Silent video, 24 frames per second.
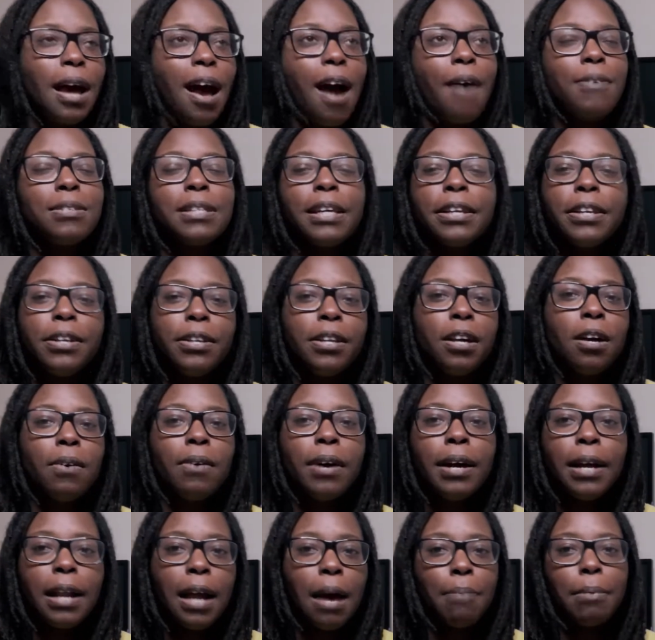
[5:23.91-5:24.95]
I was like, you know
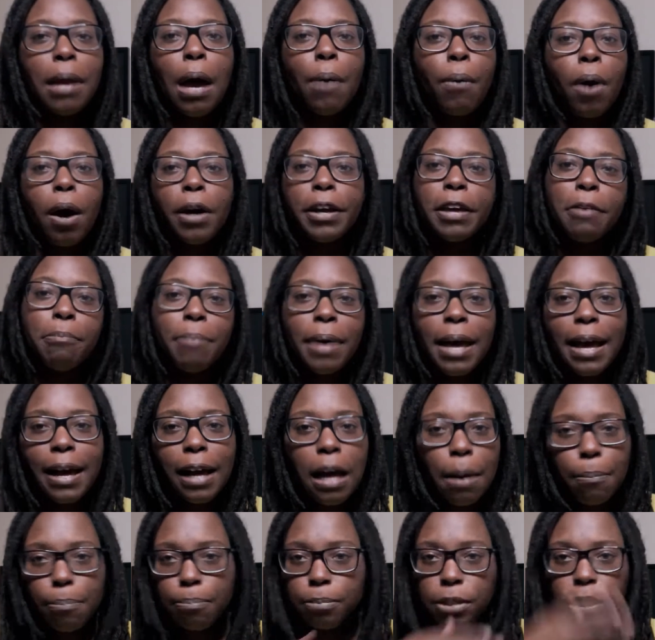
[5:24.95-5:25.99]
what? I'm not walking back.
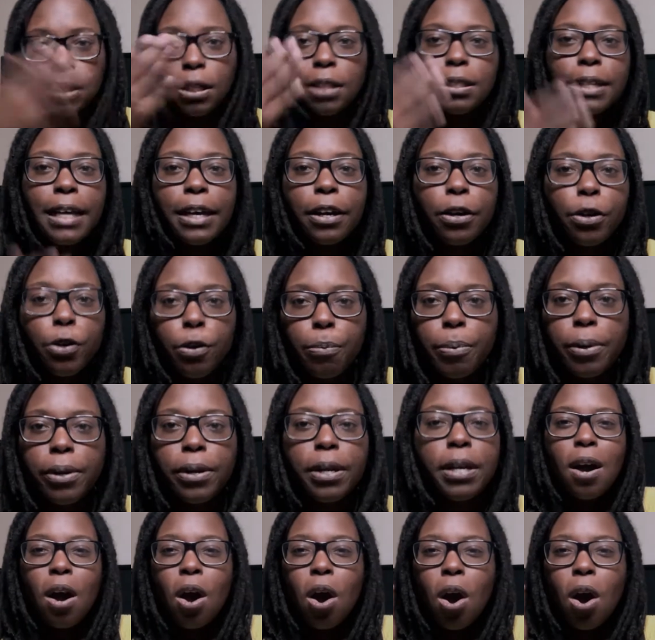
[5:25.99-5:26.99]
I'm just gonna take an Uber.